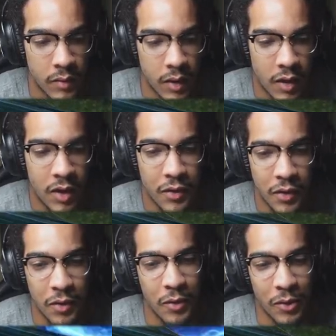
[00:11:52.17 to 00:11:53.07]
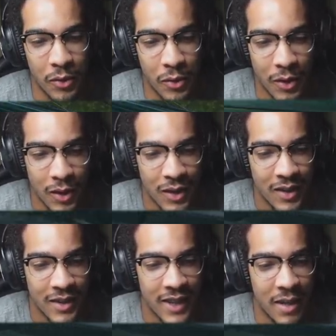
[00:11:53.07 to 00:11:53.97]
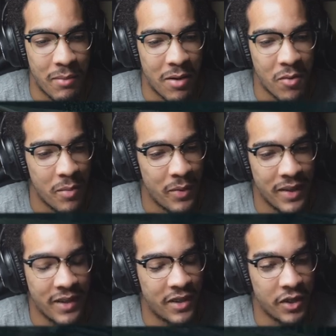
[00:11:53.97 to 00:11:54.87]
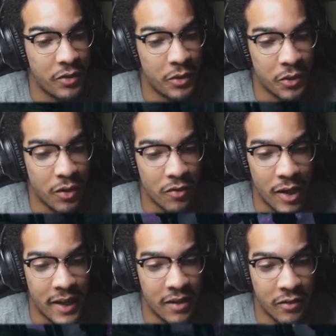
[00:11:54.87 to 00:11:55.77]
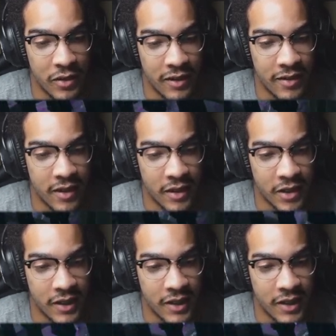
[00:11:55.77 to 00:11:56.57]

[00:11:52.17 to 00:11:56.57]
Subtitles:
Yo, yeah, my weapon is just too strong right now for this dungeon.